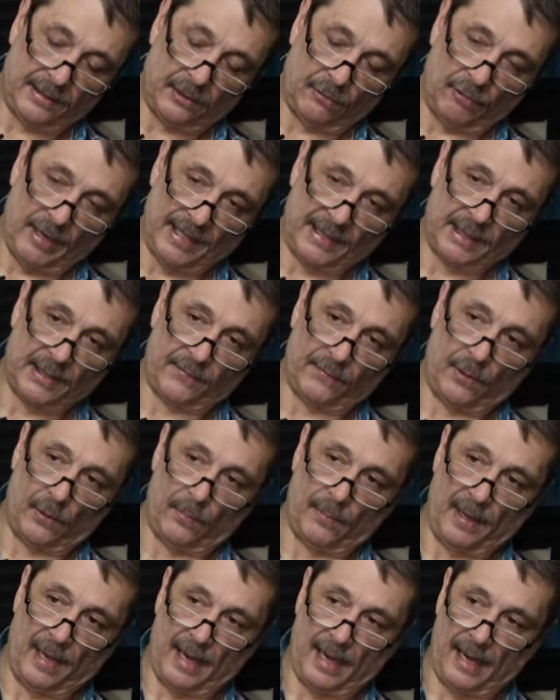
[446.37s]
The rest of
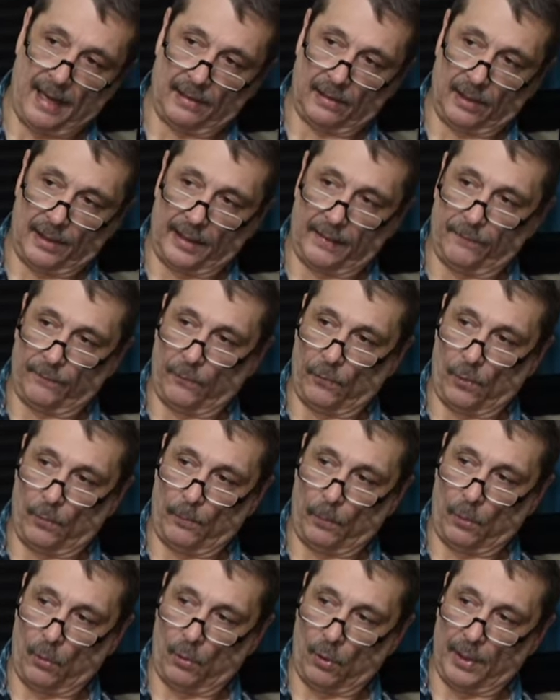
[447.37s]
them are like
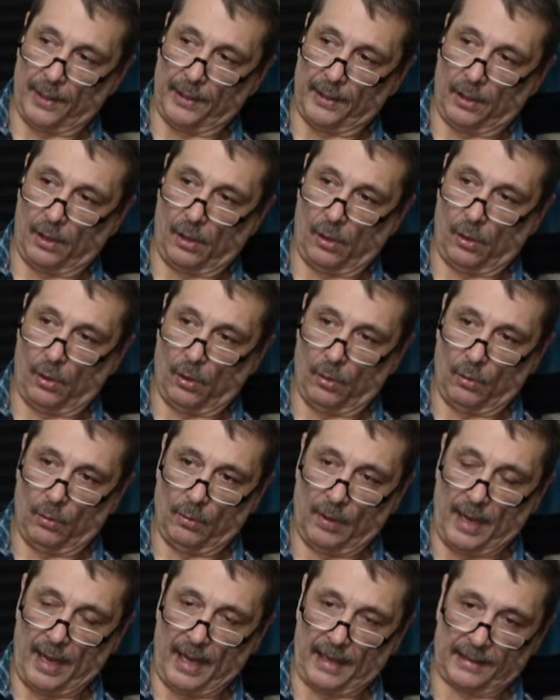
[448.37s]

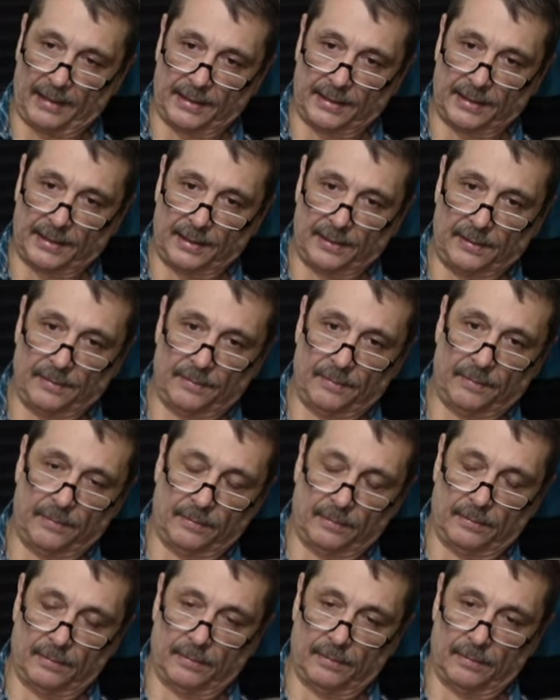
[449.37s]

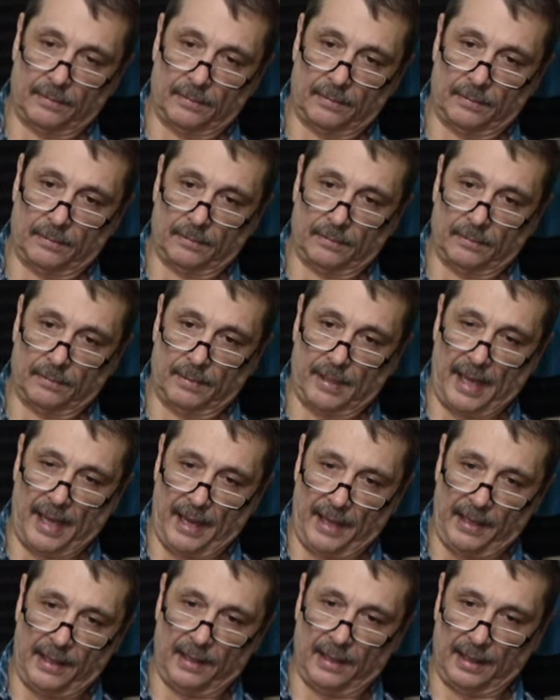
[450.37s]

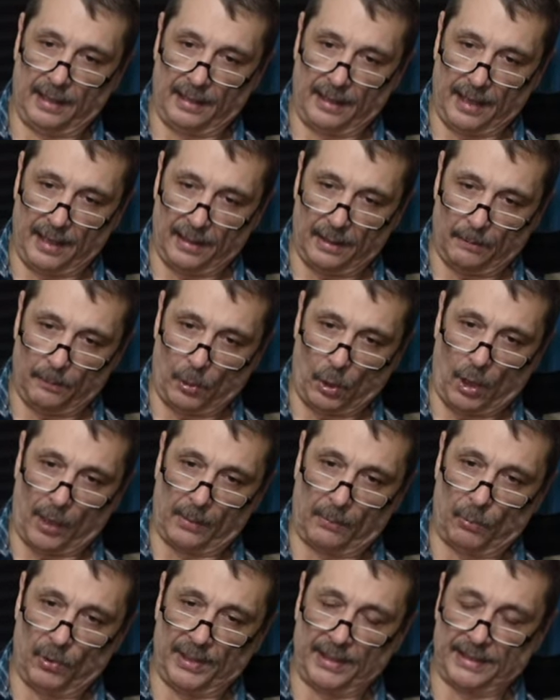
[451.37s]
4.0x8, and then the
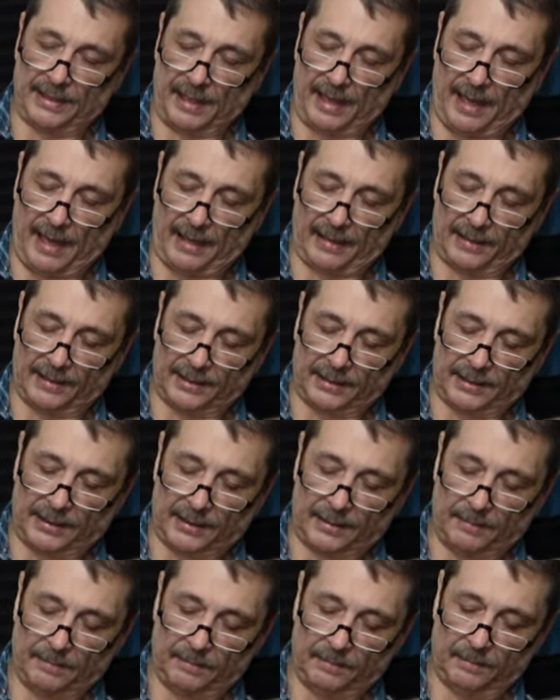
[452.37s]
bottom one is
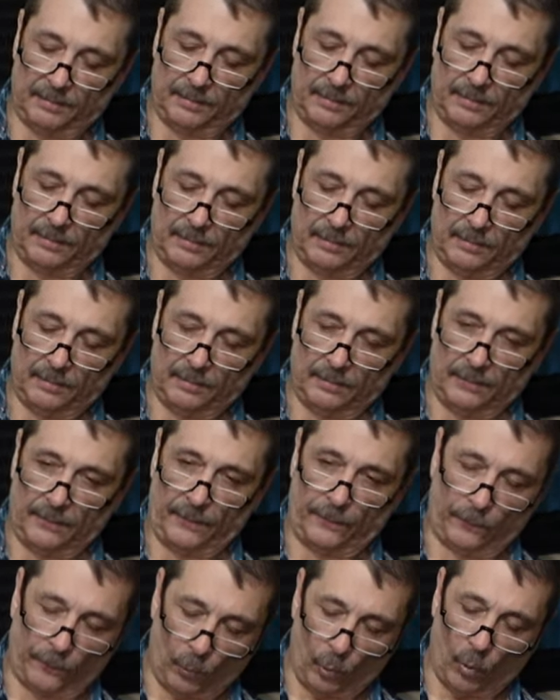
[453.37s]

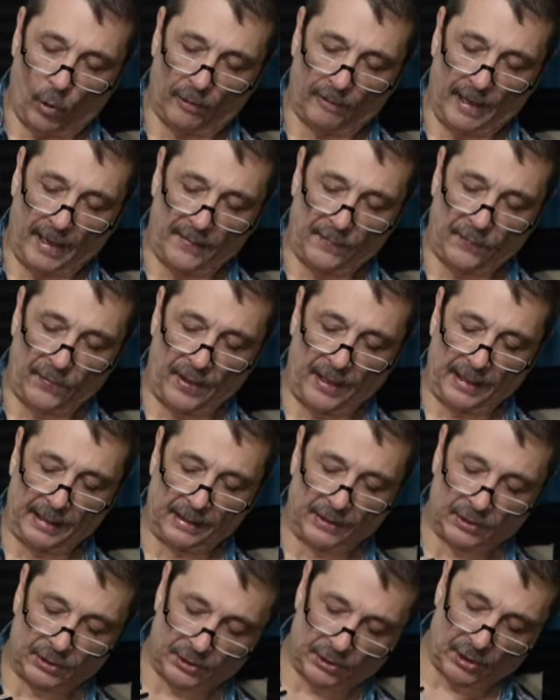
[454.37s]
x4, I
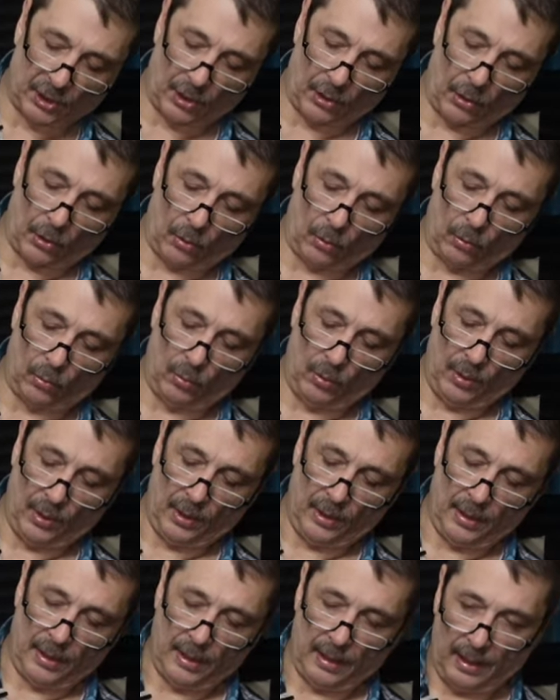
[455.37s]
think. So
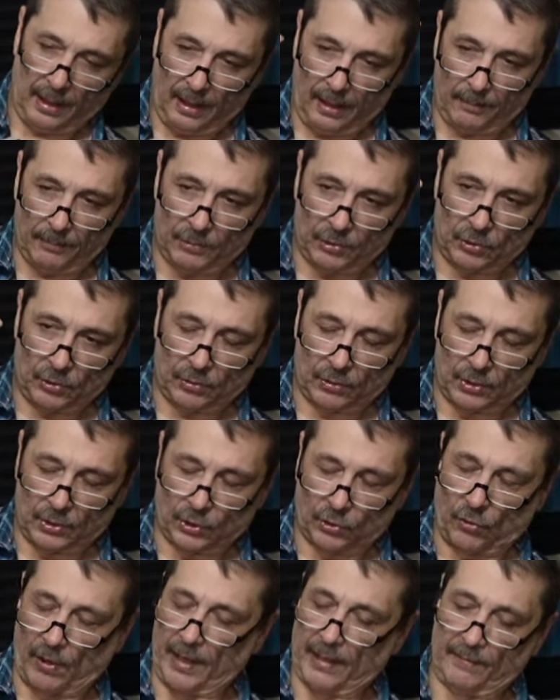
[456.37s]
I'm just
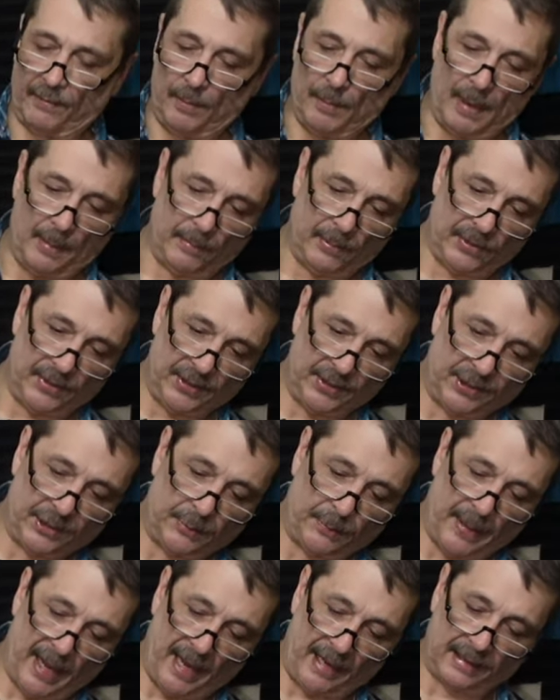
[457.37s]
trying to remember these
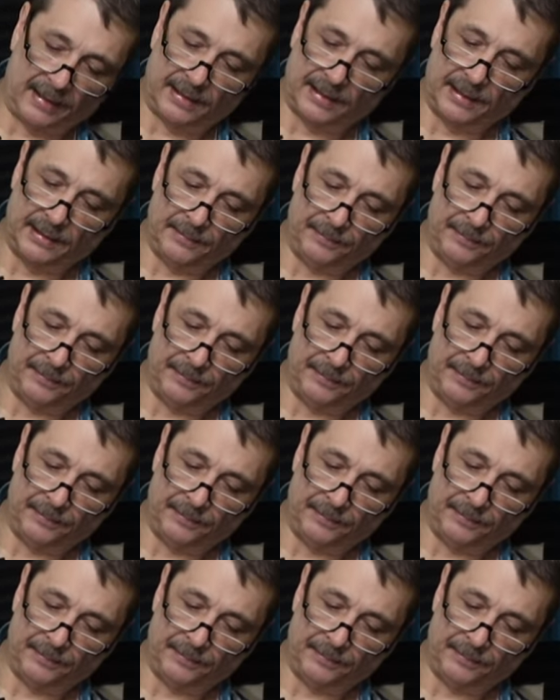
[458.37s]
specs.